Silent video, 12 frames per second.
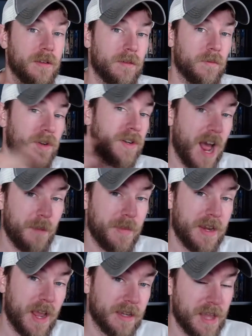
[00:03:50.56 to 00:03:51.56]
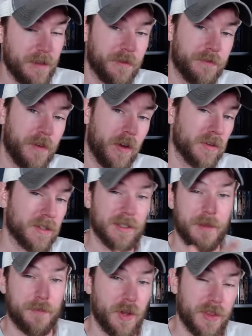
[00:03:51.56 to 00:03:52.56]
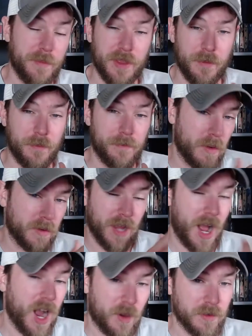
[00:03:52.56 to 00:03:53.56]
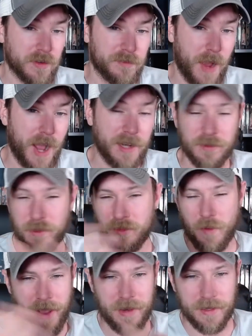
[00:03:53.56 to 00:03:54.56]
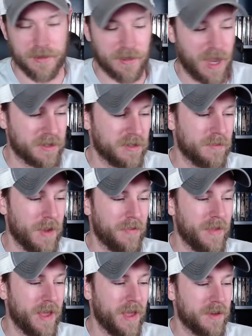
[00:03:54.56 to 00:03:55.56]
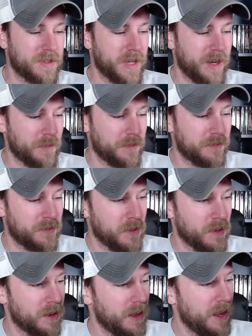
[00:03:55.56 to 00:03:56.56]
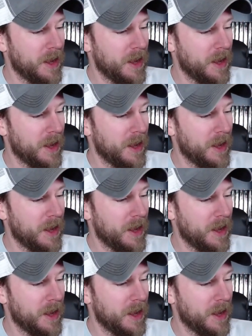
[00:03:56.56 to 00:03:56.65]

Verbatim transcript: would not be nice to have the photos because they put them in the most awkward spots, which we've had discussions about that on the channel before.